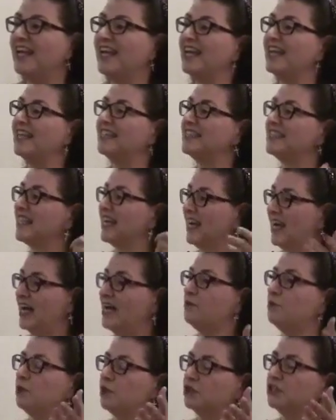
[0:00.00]
And
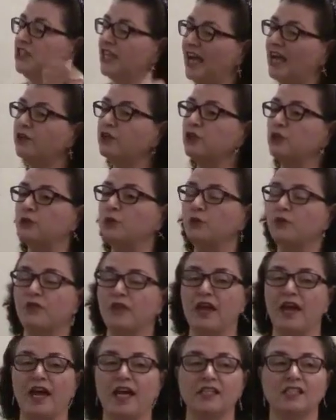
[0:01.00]
I will tell you
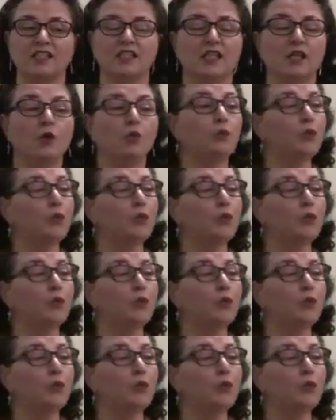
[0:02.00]
that